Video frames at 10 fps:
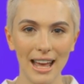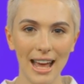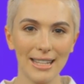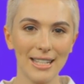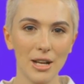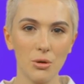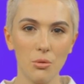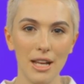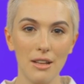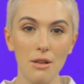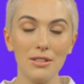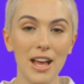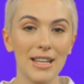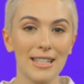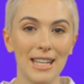and some great new
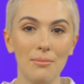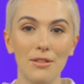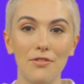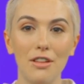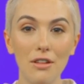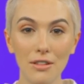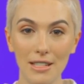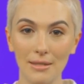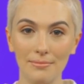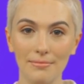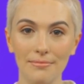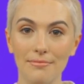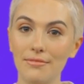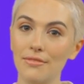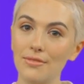time saving features.
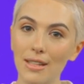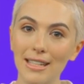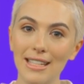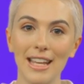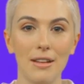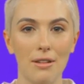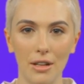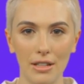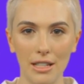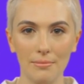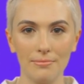Let's take a look.